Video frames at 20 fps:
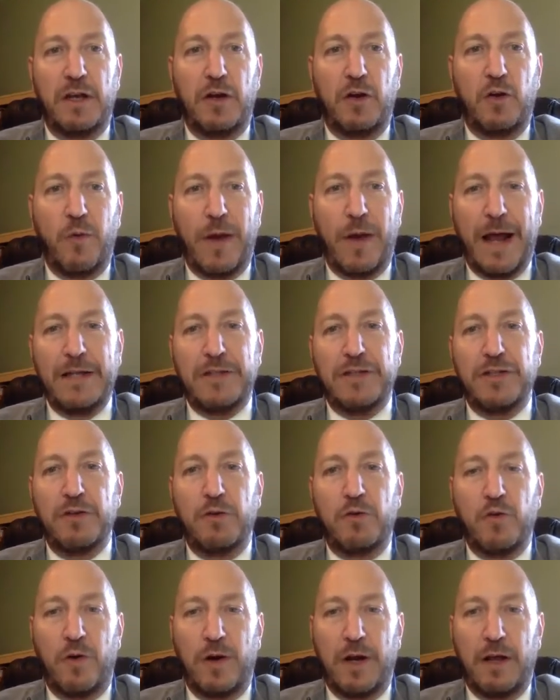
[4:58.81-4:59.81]

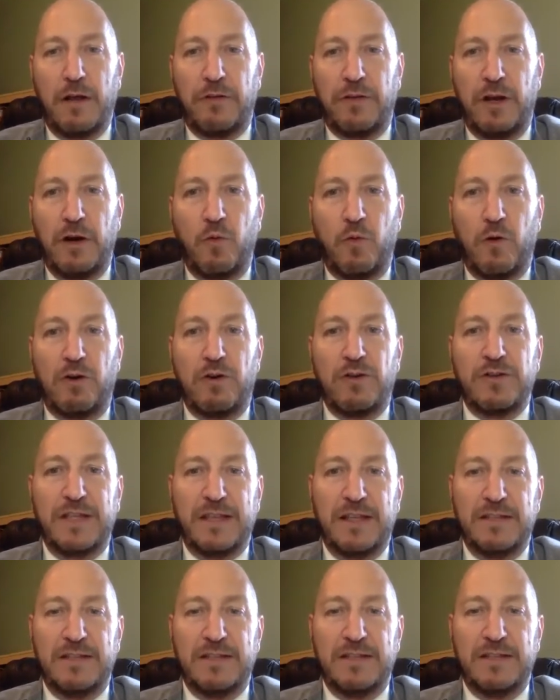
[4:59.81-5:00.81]
gratitude toward healthcare workers,
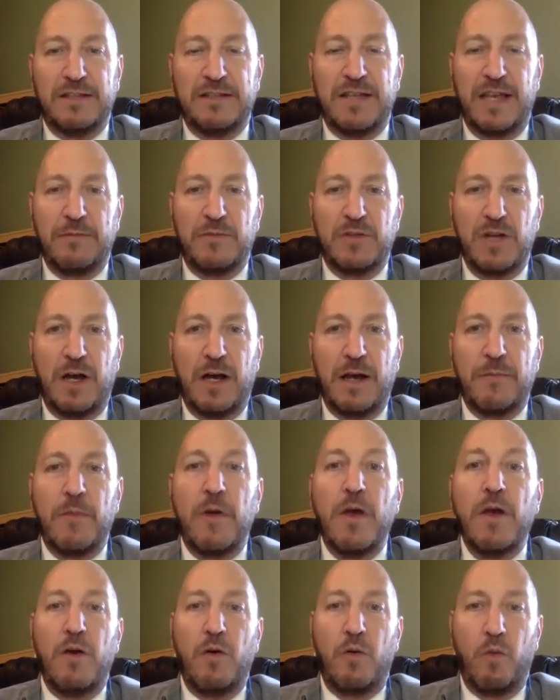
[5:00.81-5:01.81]
at the same
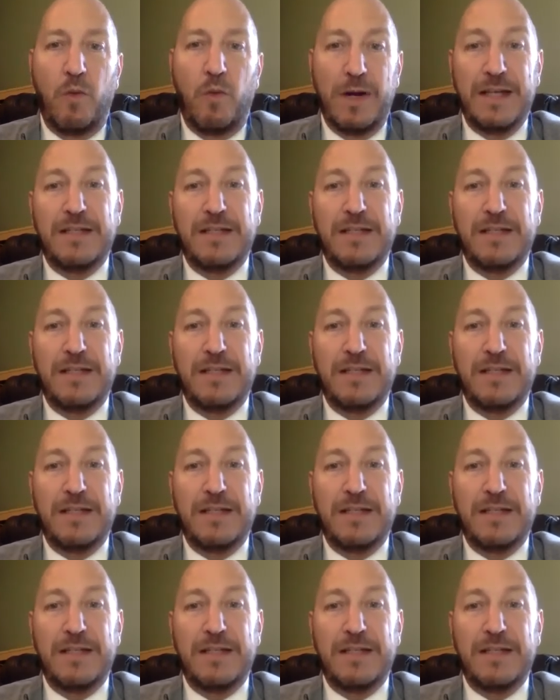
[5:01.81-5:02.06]
time wanting